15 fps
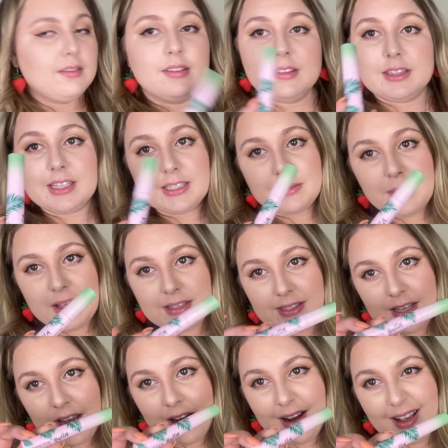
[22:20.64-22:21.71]
This
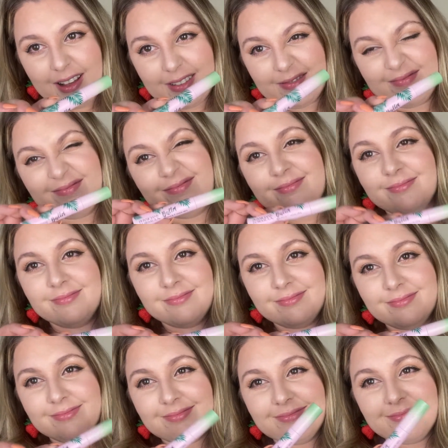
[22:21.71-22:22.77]
mascara,
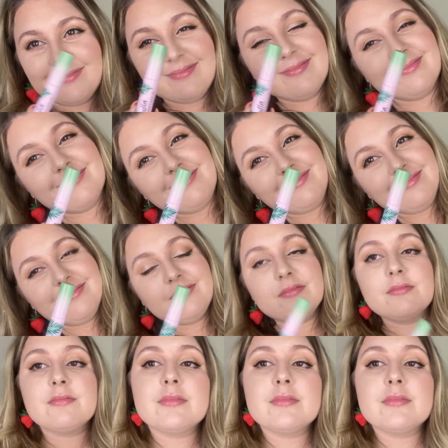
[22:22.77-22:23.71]
I